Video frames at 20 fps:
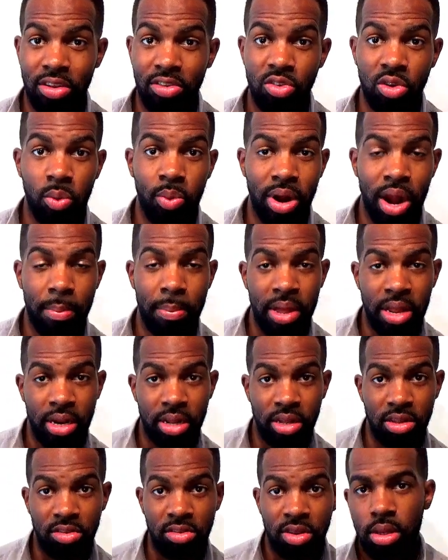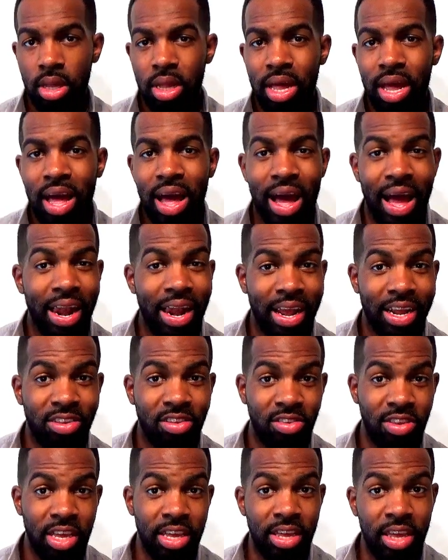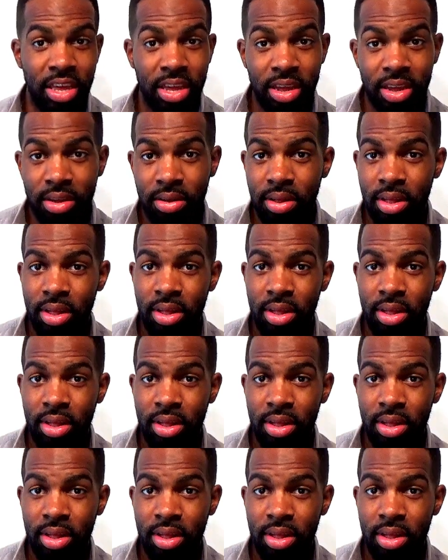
So what I mean is, I like singing,